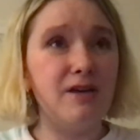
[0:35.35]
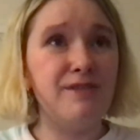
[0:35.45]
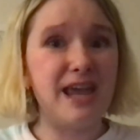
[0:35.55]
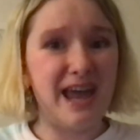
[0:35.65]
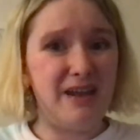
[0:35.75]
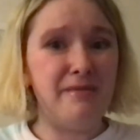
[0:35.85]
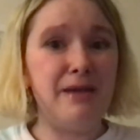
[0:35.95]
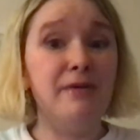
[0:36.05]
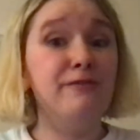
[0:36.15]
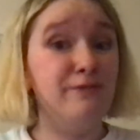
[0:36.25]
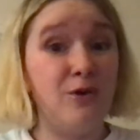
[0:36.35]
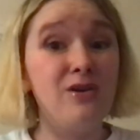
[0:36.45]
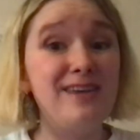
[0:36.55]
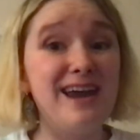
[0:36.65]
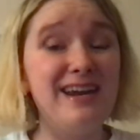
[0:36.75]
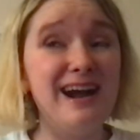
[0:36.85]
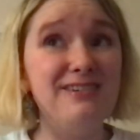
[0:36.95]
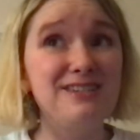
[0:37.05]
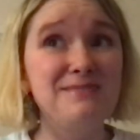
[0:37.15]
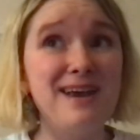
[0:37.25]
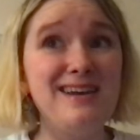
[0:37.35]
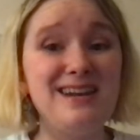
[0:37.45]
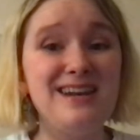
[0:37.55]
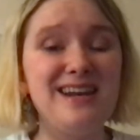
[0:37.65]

of the anime before the announcement,